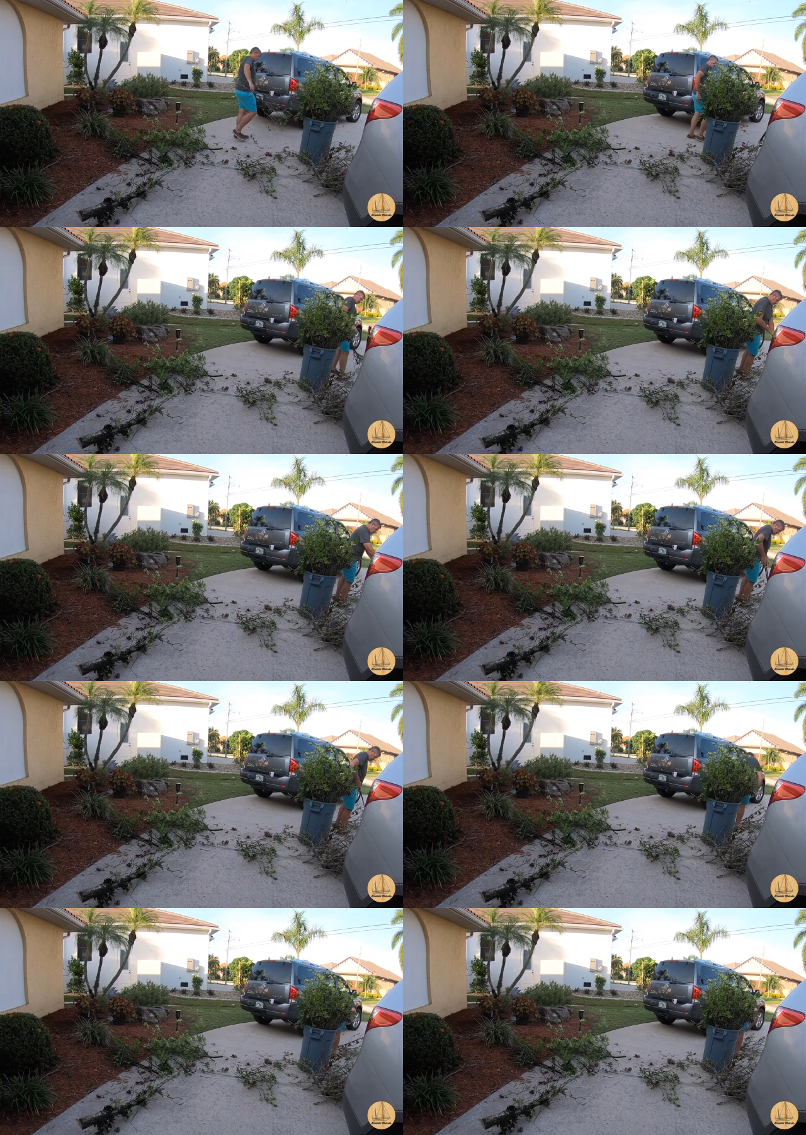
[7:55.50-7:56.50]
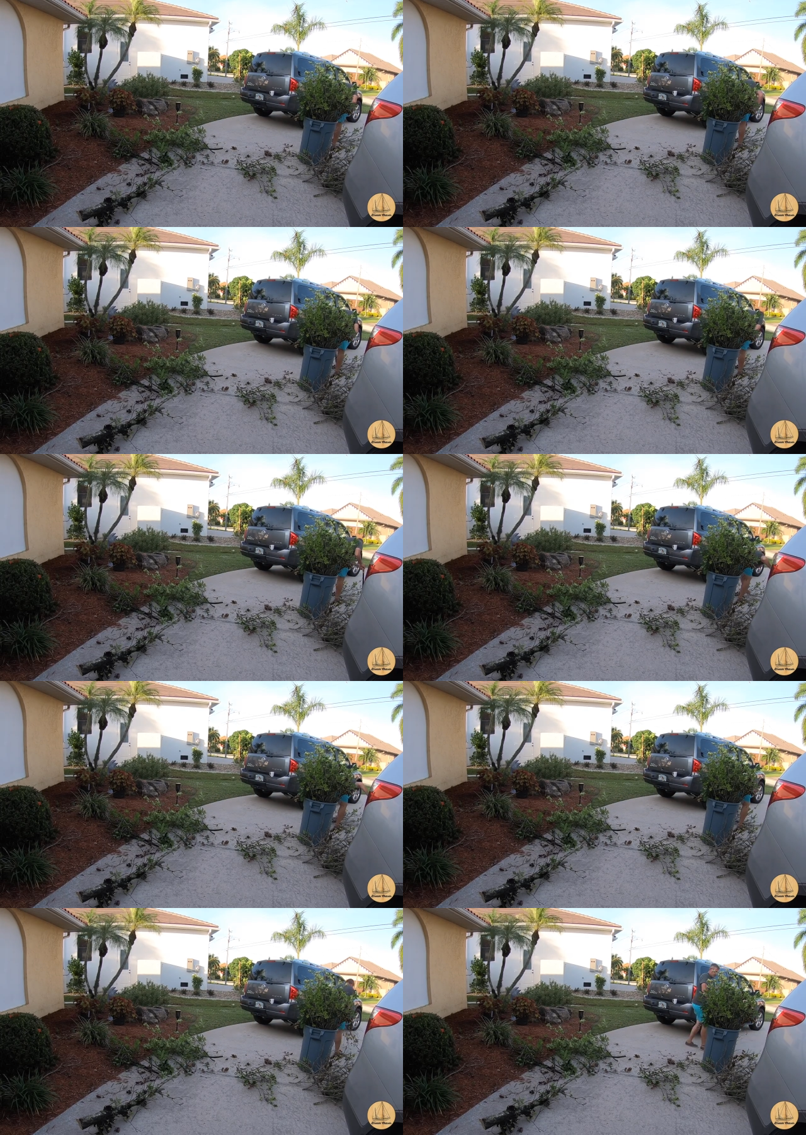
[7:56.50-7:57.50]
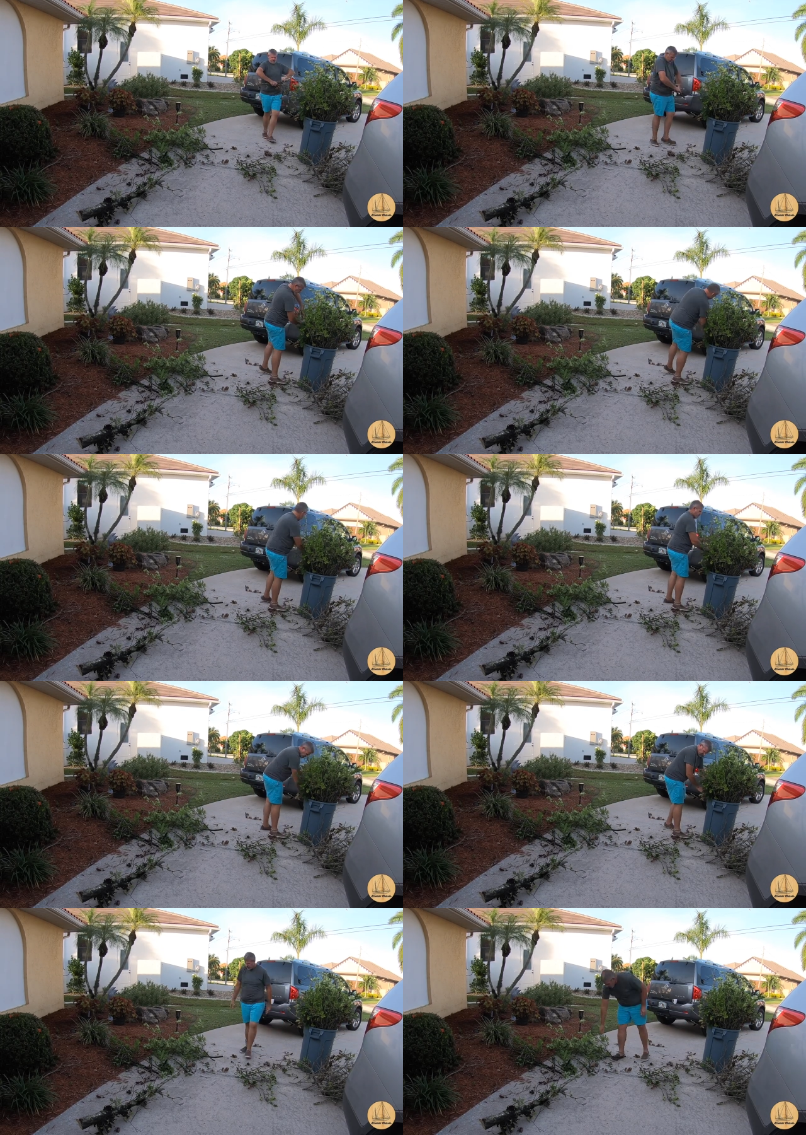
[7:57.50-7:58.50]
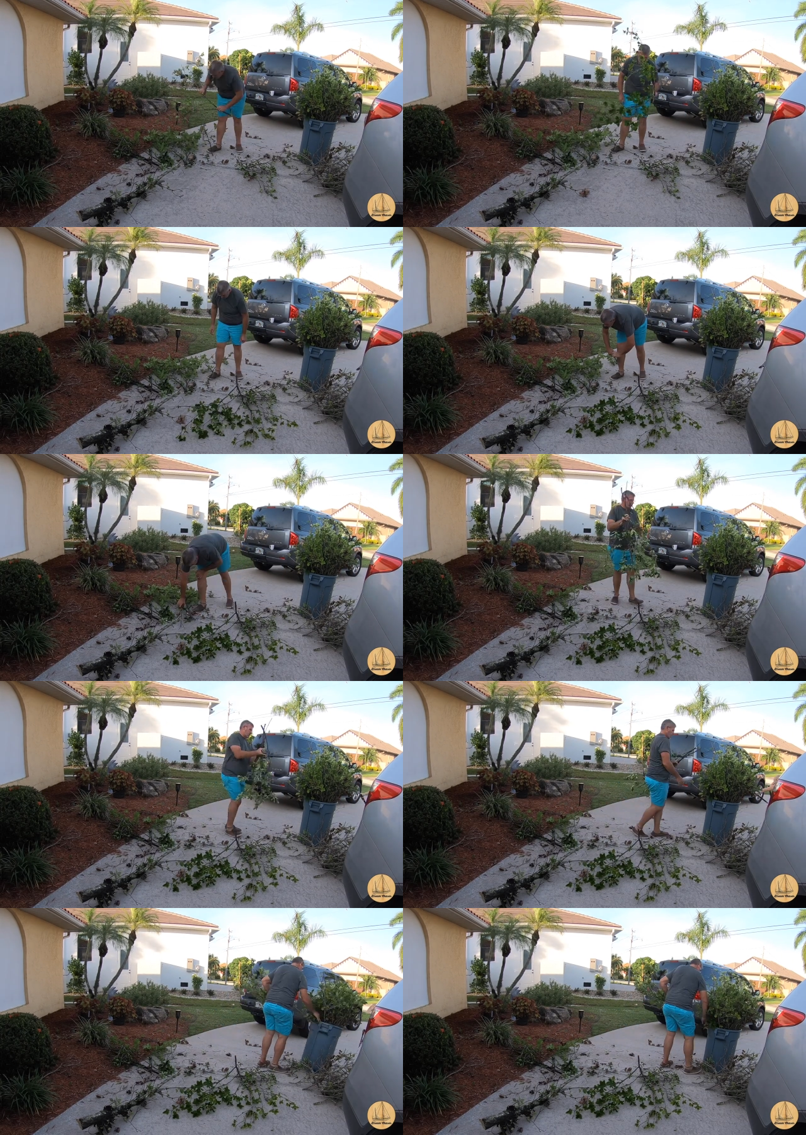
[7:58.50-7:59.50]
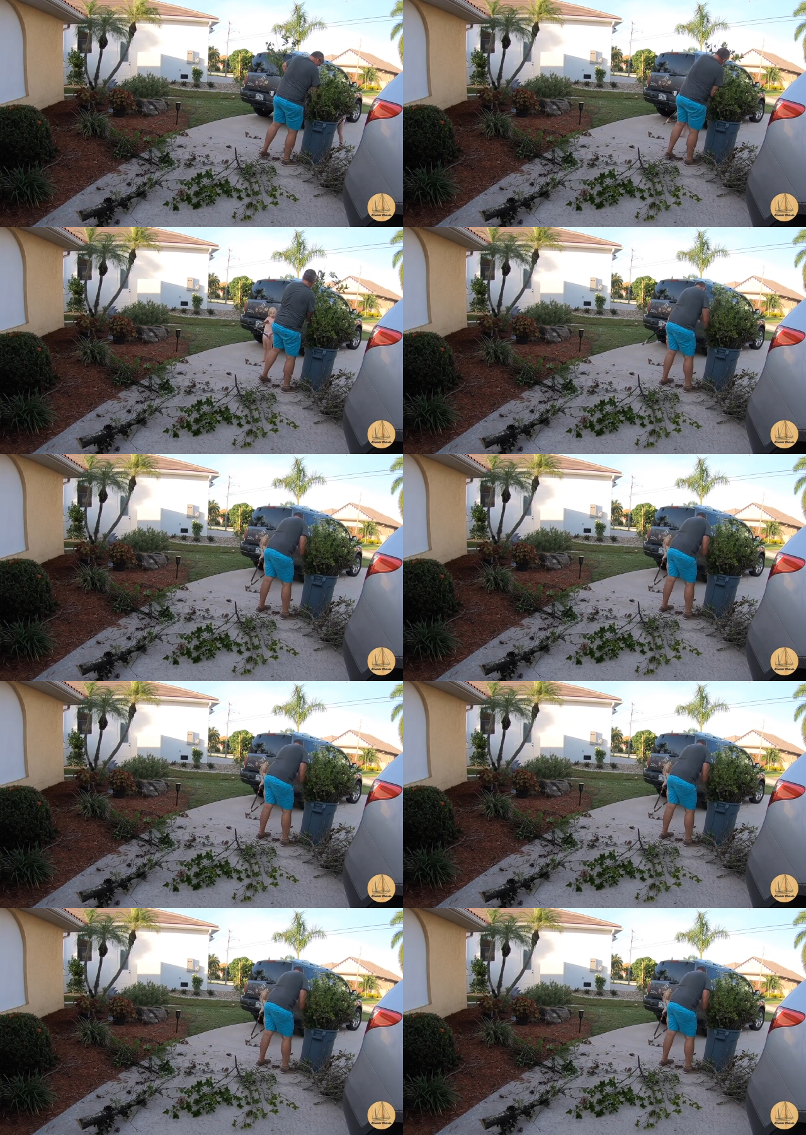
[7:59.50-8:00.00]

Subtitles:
[unreadable: no face in view]